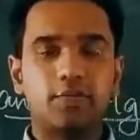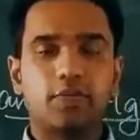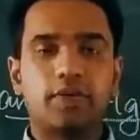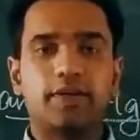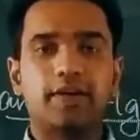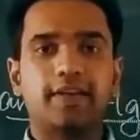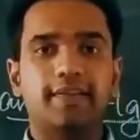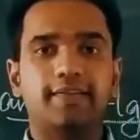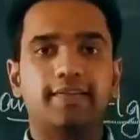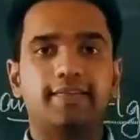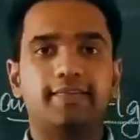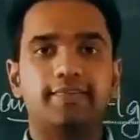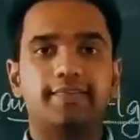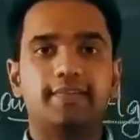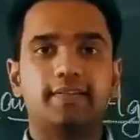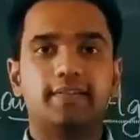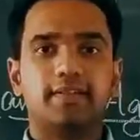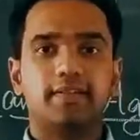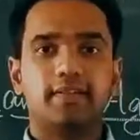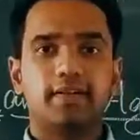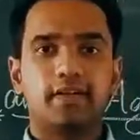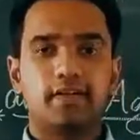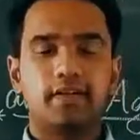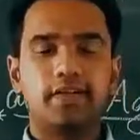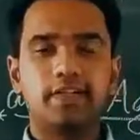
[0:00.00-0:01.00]
one is
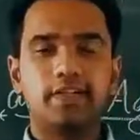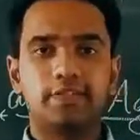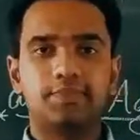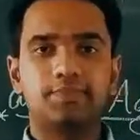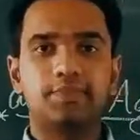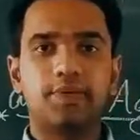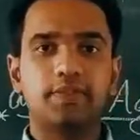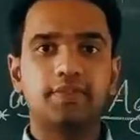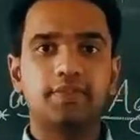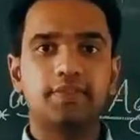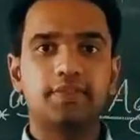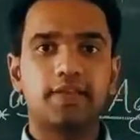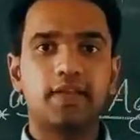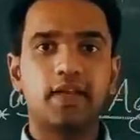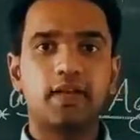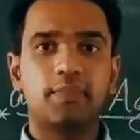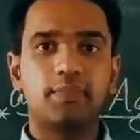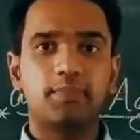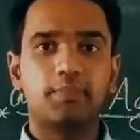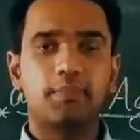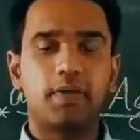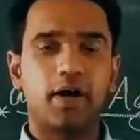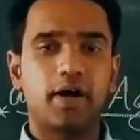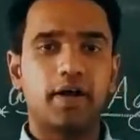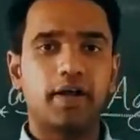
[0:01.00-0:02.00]
dispersal
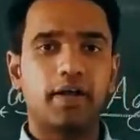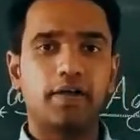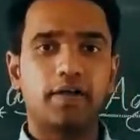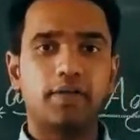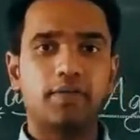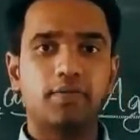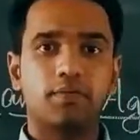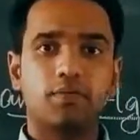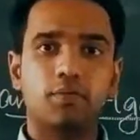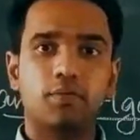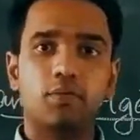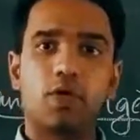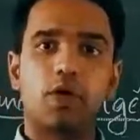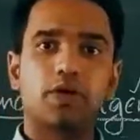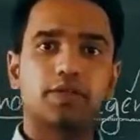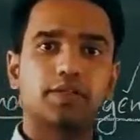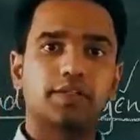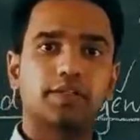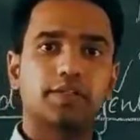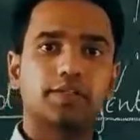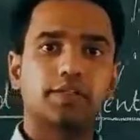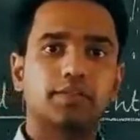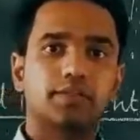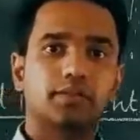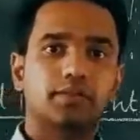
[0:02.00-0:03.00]
by
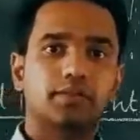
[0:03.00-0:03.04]
water.